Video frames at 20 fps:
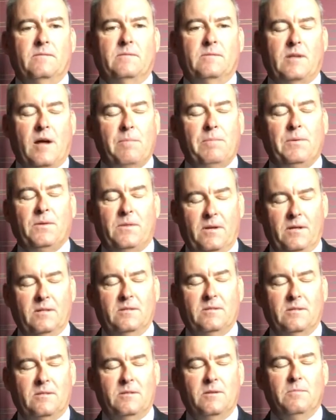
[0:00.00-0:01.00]
Couple
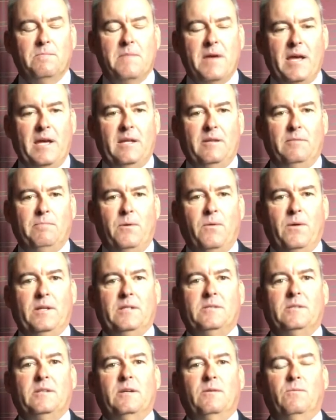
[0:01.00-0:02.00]
things, two main
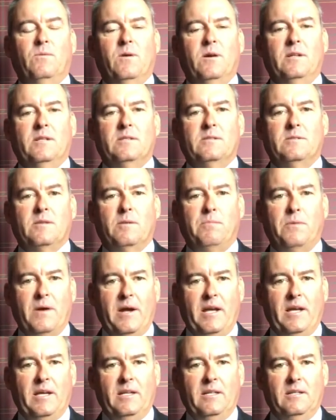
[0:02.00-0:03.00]
points here. One is the
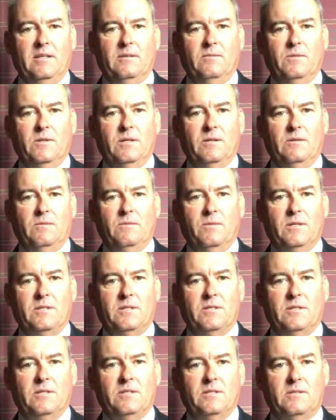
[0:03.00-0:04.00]
brain,
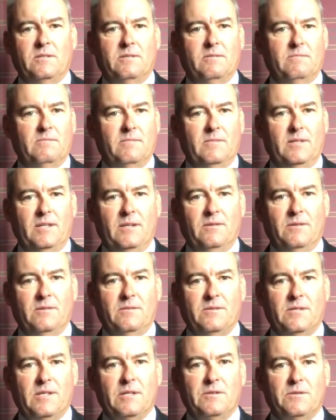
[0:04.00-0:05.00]
which is, the
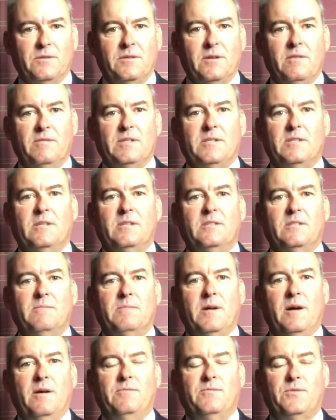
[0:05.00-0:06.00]
central nervous system
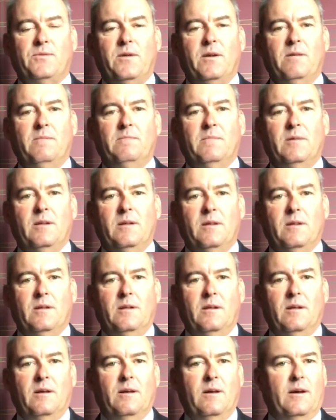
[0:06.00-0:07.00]
comes from,
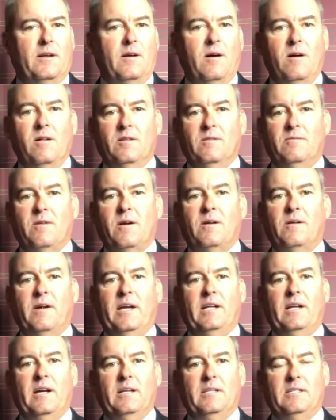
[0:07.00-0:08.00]
and all of our
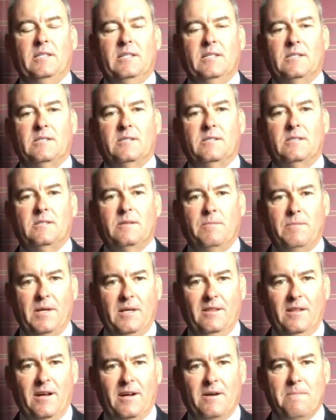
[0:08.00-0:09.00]
great ideas is a
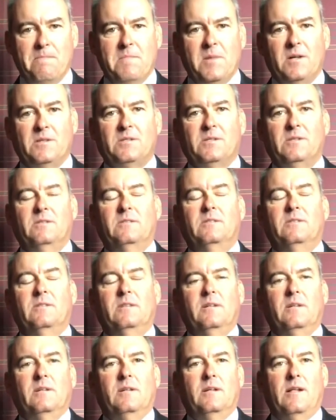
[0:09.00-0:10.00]
bit like a muscle.
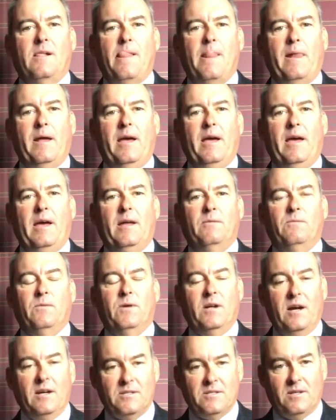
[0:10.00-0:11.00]
And
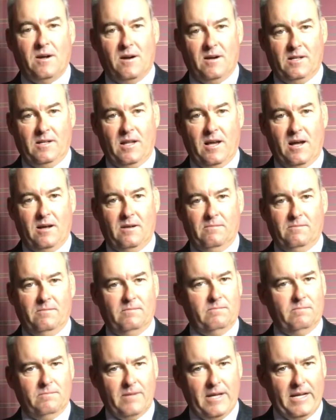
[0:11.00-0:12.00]
when I started out,
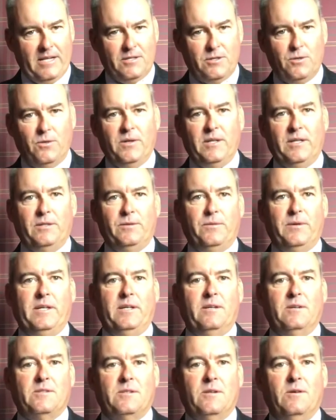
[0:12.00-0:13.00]
age 23
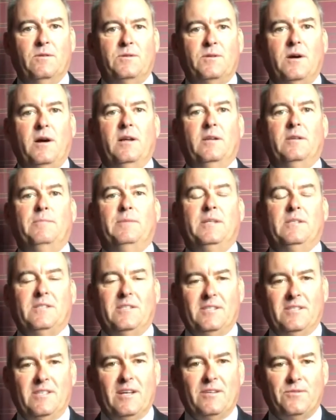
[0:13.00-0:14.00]
or so, trying to be
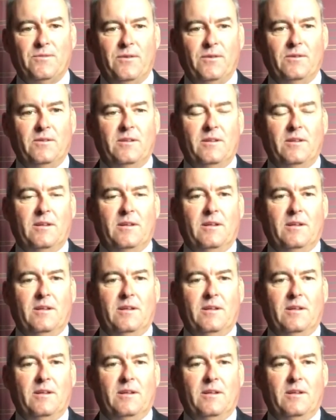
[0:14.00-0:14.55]
successful,